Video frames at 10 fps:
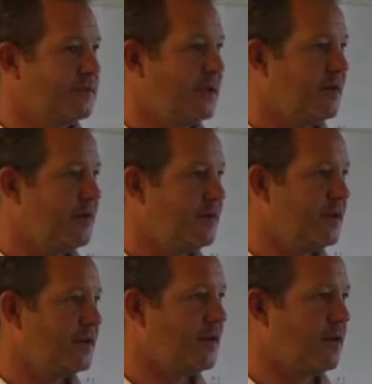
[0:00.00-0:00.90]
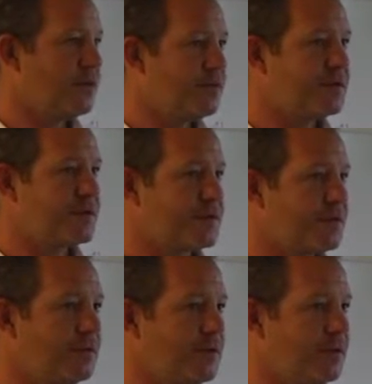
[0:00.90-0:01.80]
You know, you've, you've got hundreds of
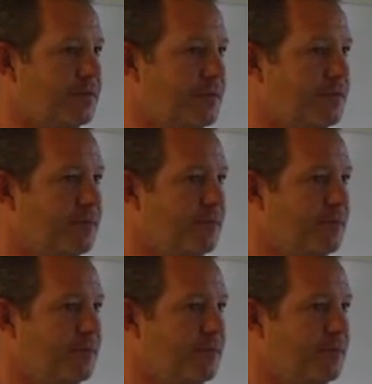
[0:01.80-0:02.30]
school children